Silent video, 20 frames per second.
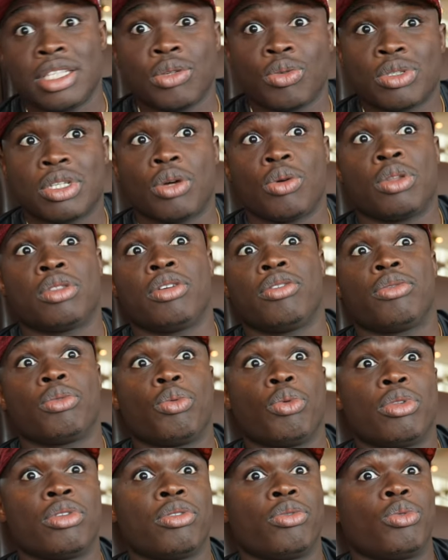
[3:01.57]
thing was like,
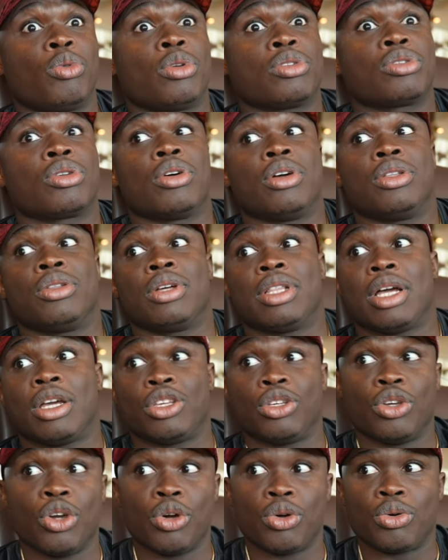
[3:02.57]
what's going on? Like,
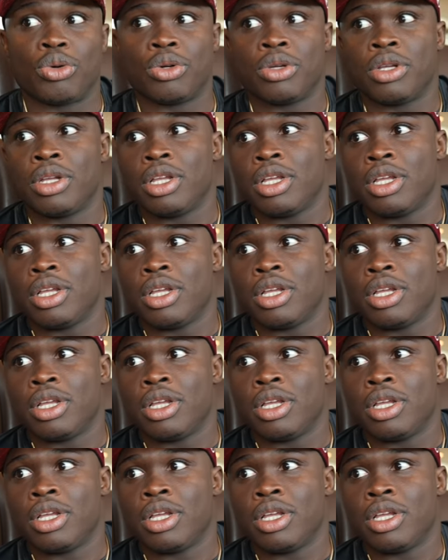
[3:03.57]
yo,